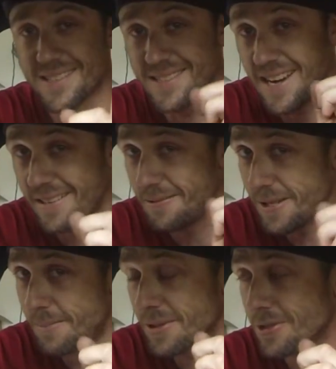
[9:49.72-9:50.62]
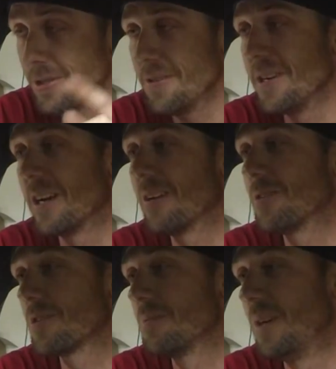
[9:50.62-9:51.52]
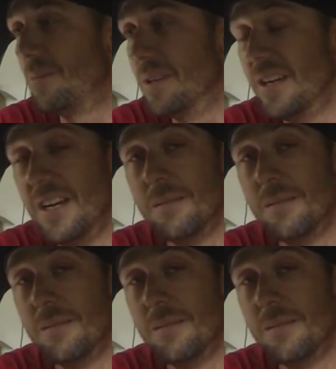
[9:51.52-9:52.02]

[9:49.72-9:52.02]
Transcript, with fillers: exactly what I'm going to show you here in just a moment.